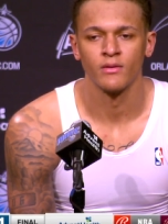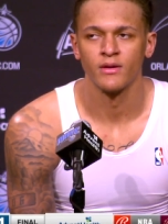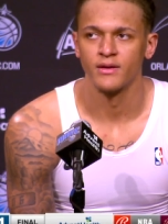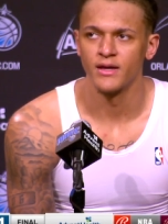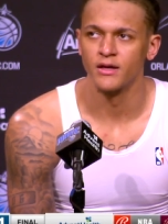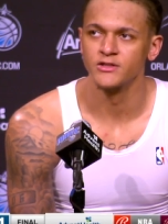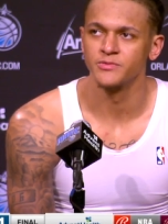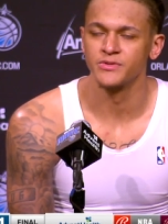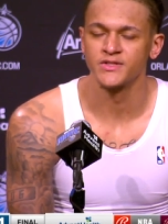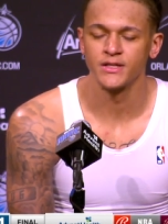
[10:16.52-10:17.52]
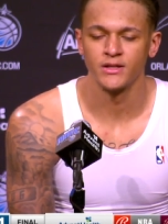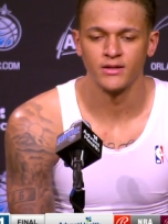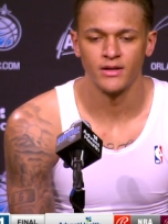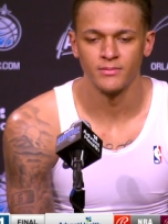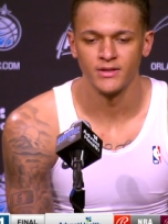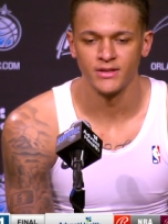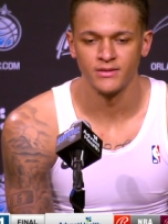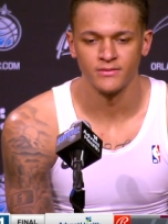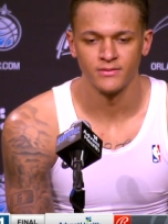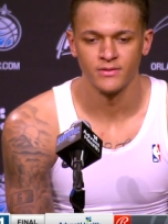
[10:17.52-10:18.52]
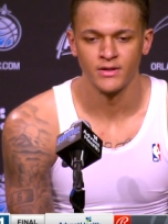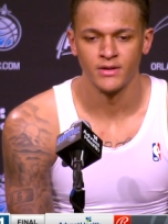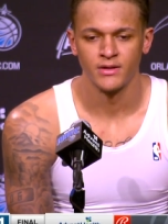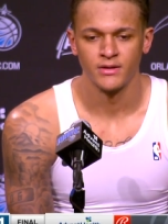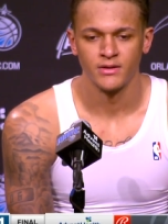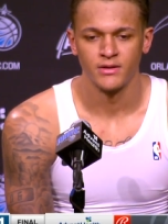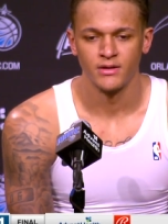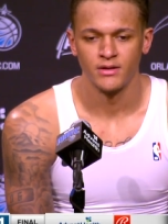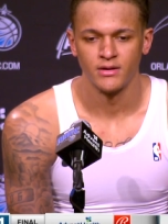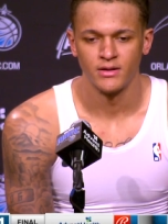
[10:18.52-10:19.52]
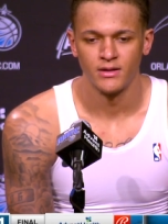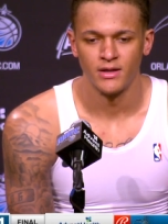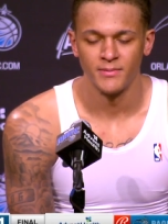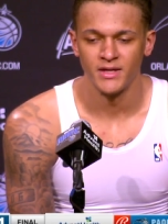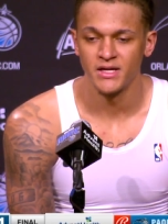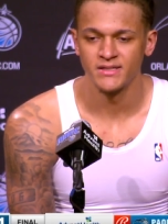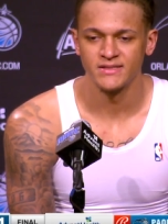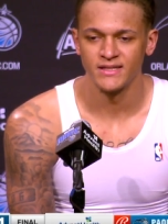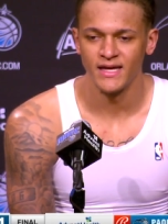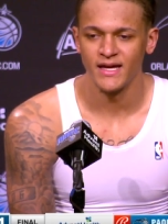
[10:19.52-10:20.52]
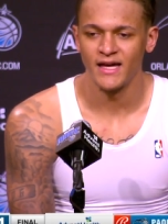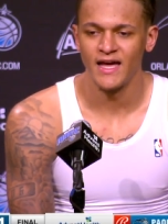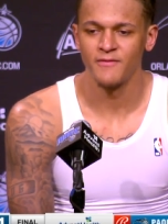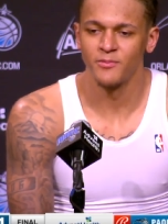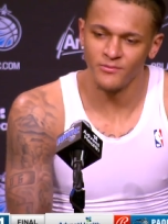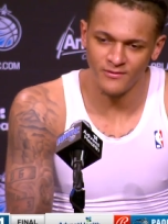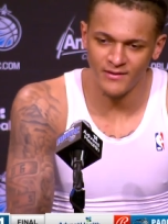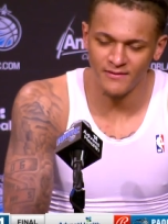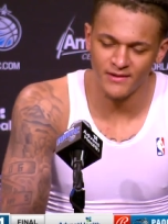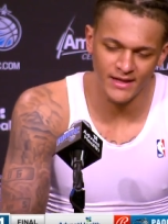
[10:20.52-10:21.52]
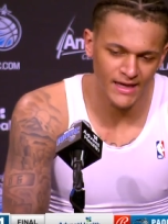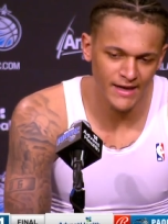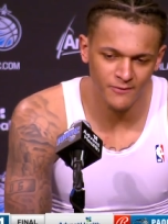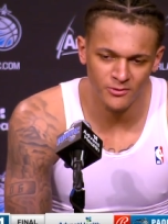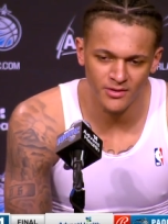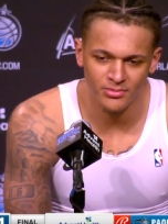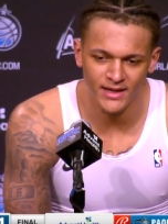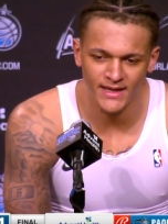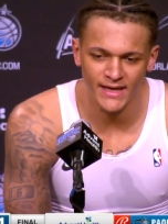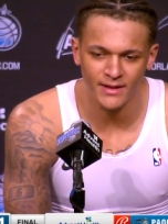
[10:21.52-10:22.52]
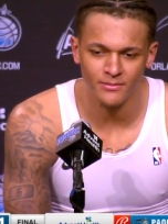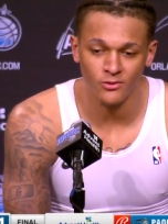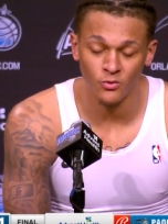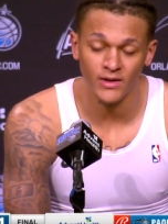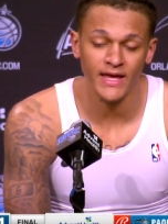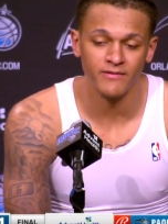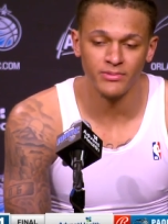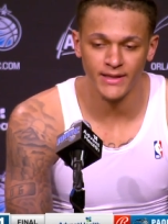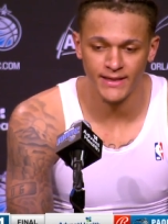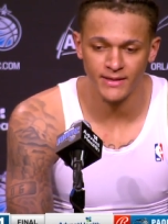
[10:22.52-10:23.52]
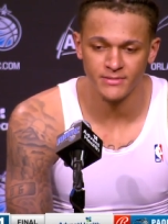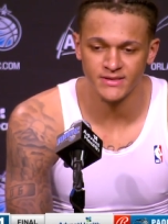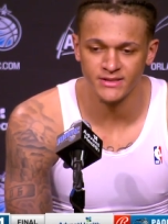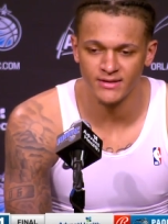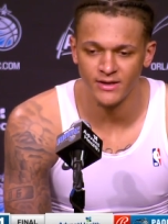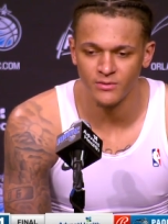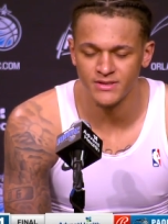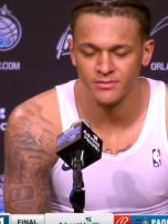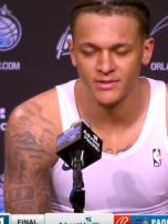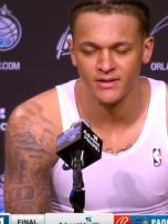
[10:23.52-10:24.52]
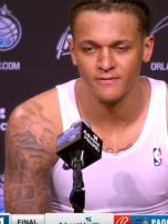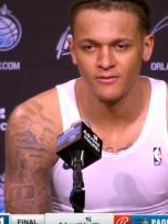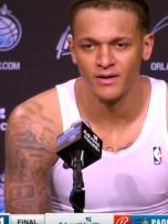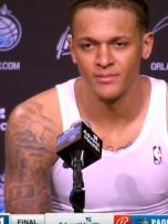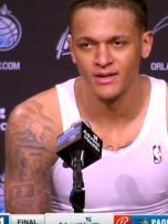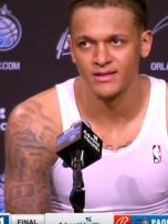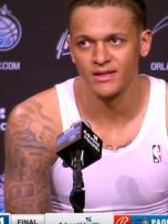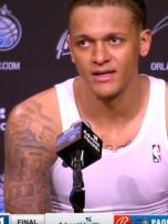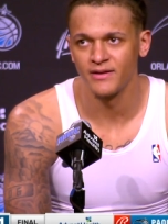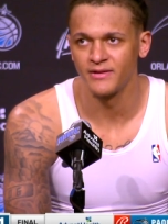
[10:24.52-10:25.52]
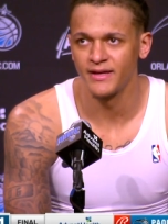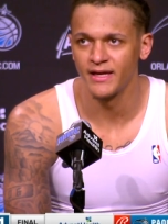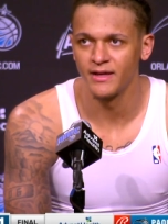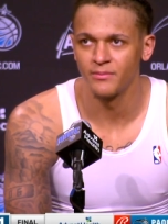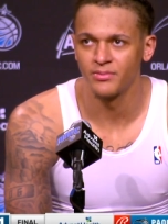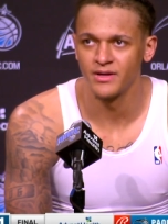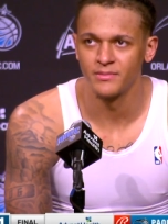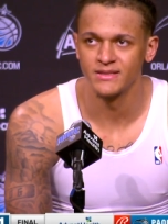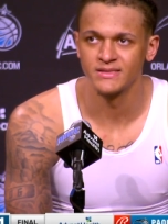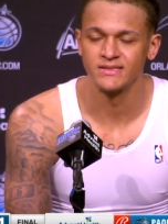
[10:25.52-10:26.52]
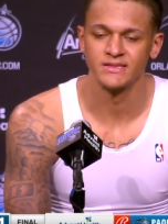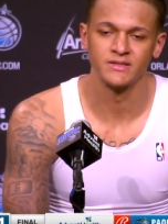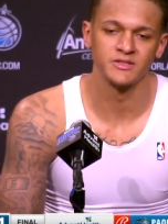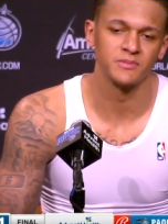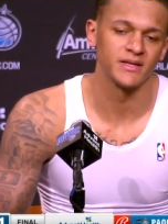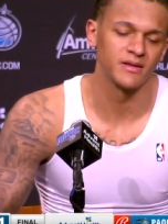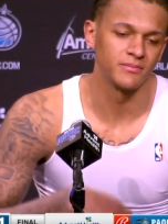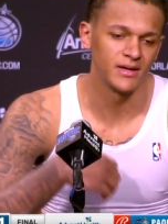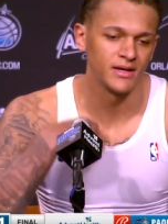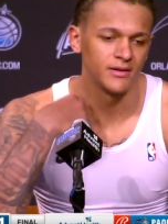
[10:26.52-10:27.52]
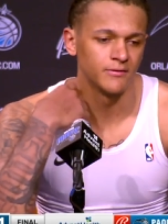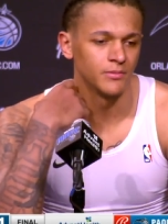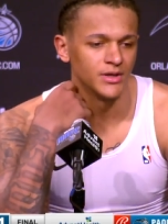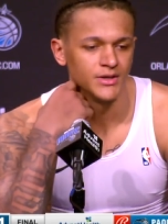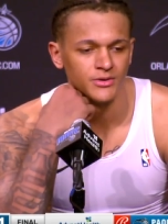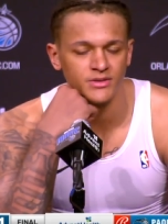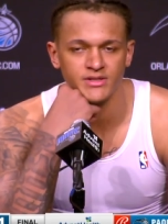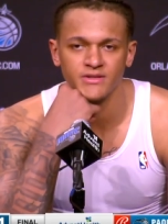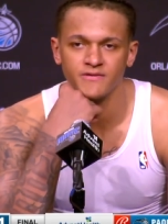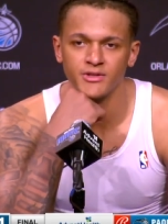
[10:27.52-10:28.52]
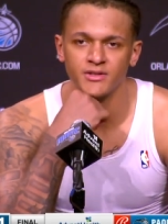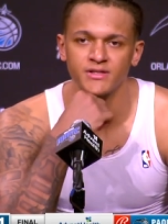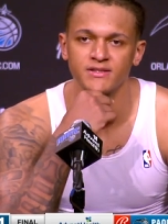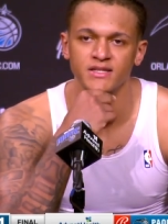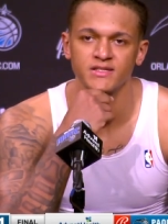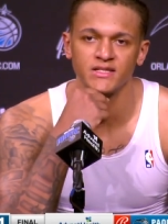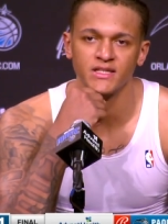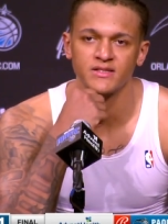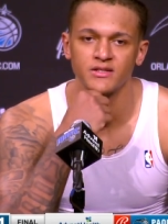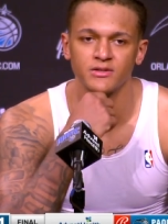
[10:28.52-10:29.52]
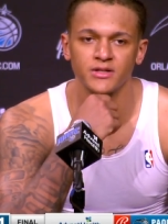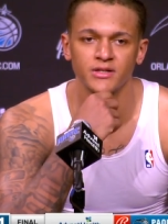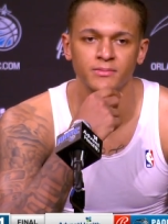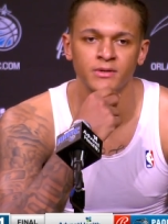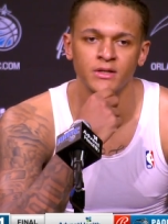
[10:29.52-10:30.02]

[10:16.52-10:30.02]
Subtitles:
Yeah, 100%. I mean, honestly, I feel like I haven't really played a game, or we haven't played a game this year that wasn't meaningful. I mean, I think every game pretty much this year has been competitive, but you can just feel the intensity get turned up.